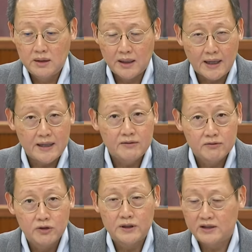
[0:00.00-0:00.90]
the kind
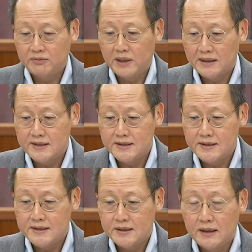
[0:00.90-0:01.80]
of good health
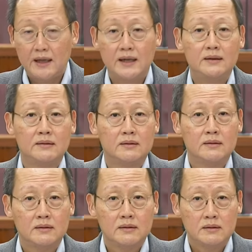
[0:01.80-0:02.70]
practices, and
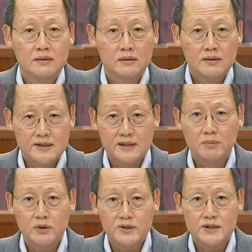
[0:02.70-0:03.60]

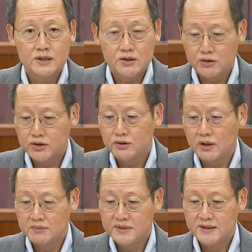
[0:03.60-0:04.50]
Singapore's social
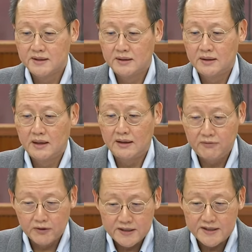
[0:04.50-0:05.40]
norms. And
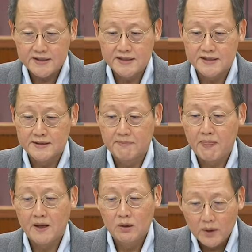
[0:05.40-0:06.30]
for instance,
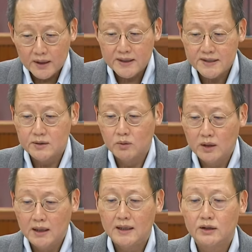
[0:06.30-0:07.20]
workers
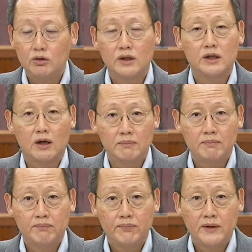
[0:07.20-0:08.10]
will learn to adopt
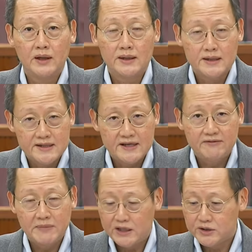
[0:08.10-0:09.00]
the
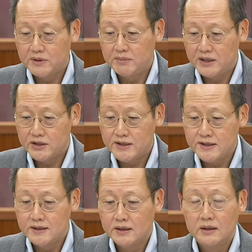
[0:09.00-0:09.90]
safe management measures,